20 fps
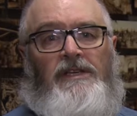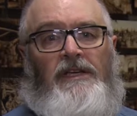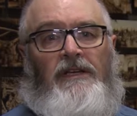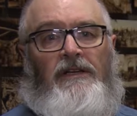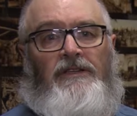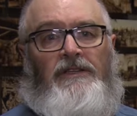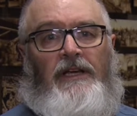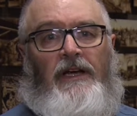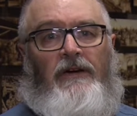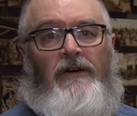
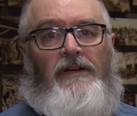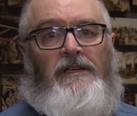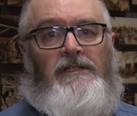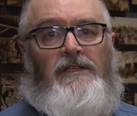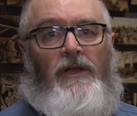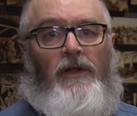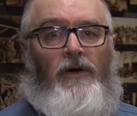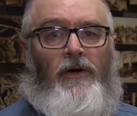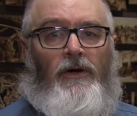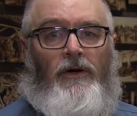
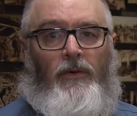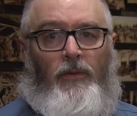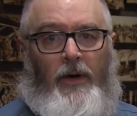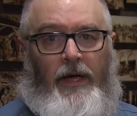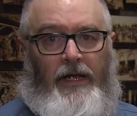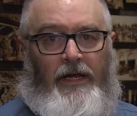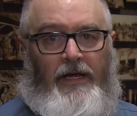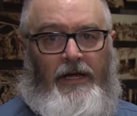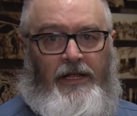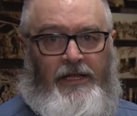Singletary's
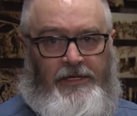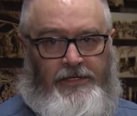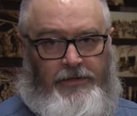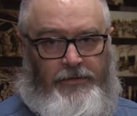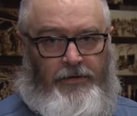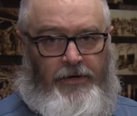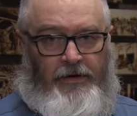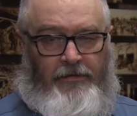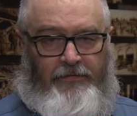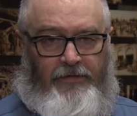long-awaited
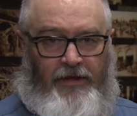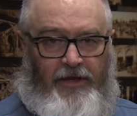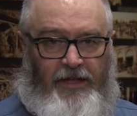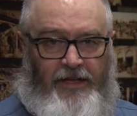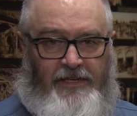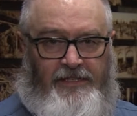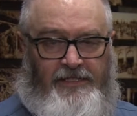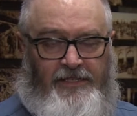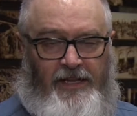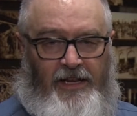History of the
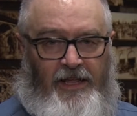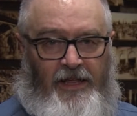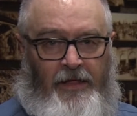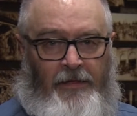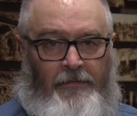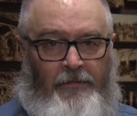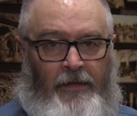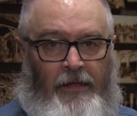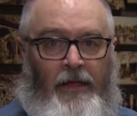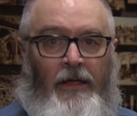Lake
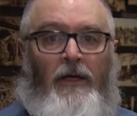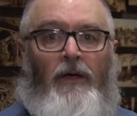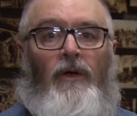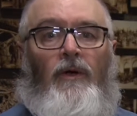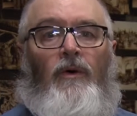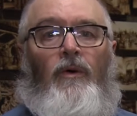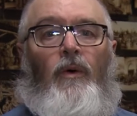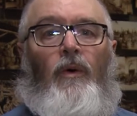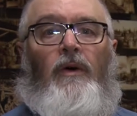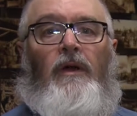City,
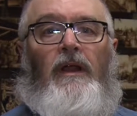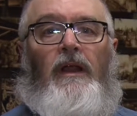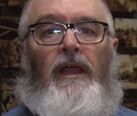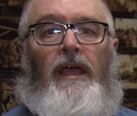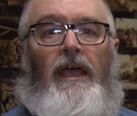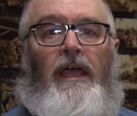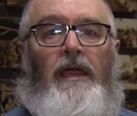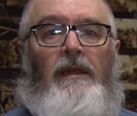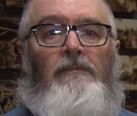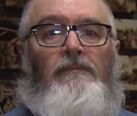Coeur
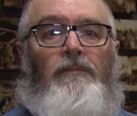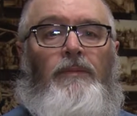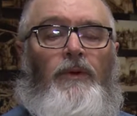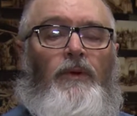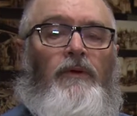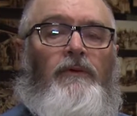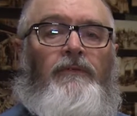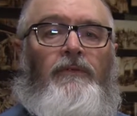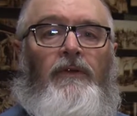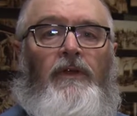d'Alene,
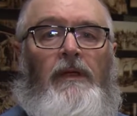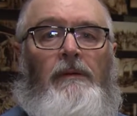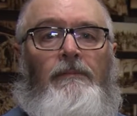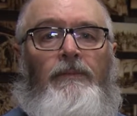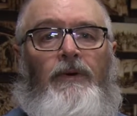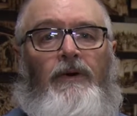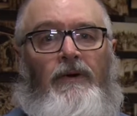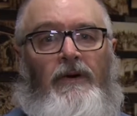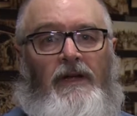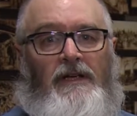Beautiful
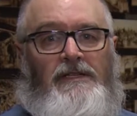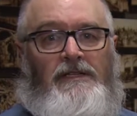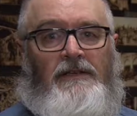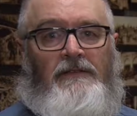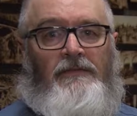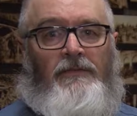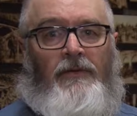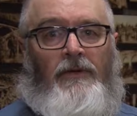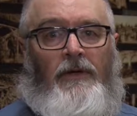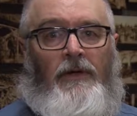and
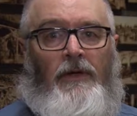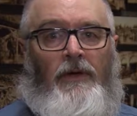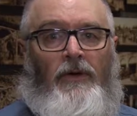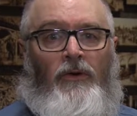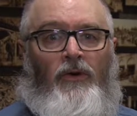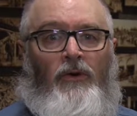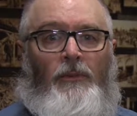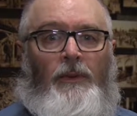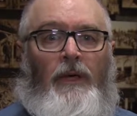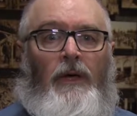Progressive,
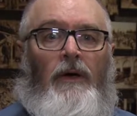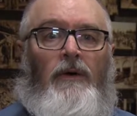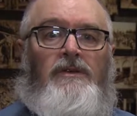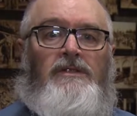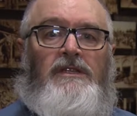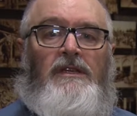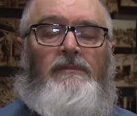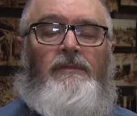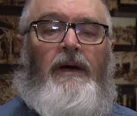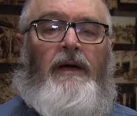will be
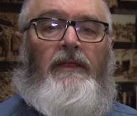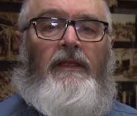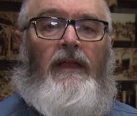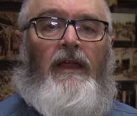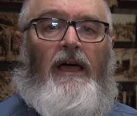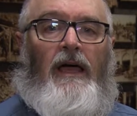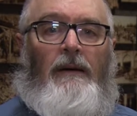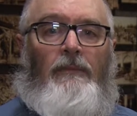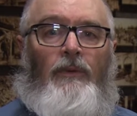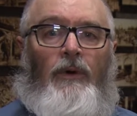hosted by the
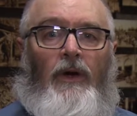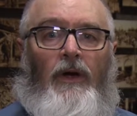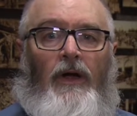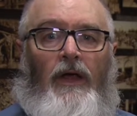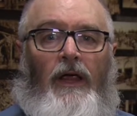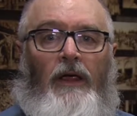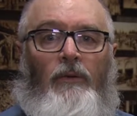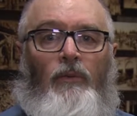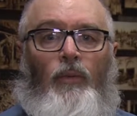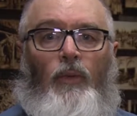
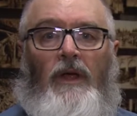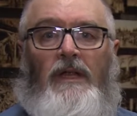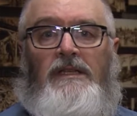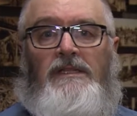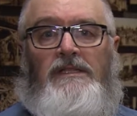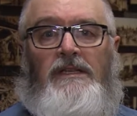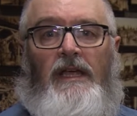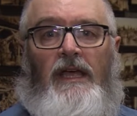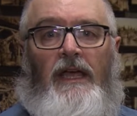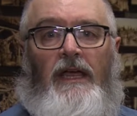library
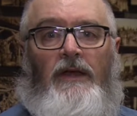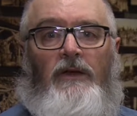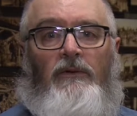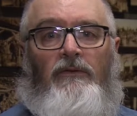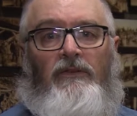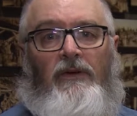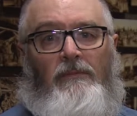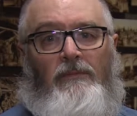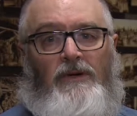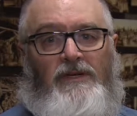Wednesday,
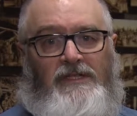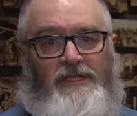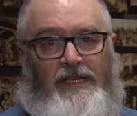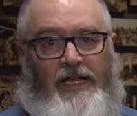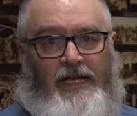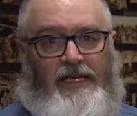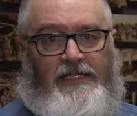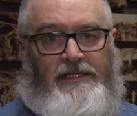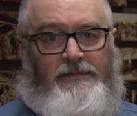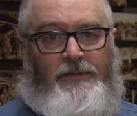November
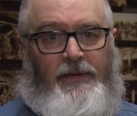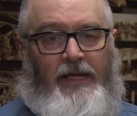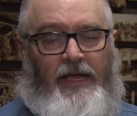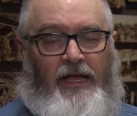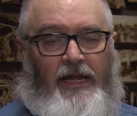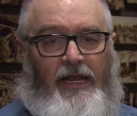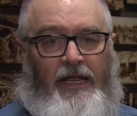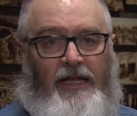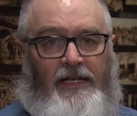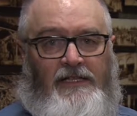6th,
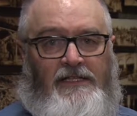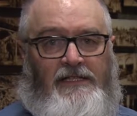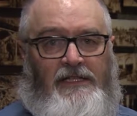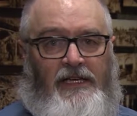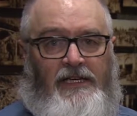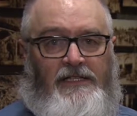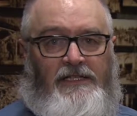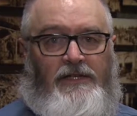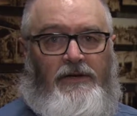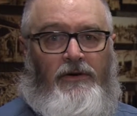beginning at
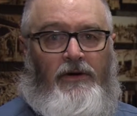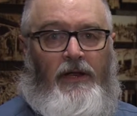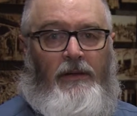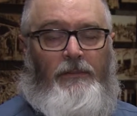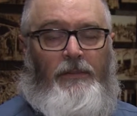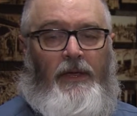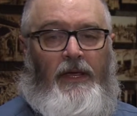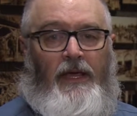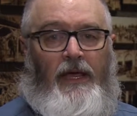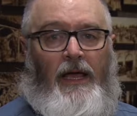
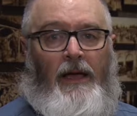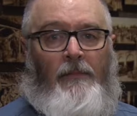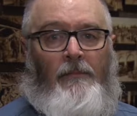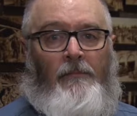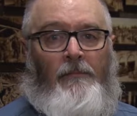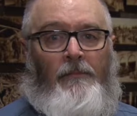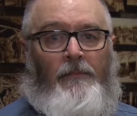6.30 p.m.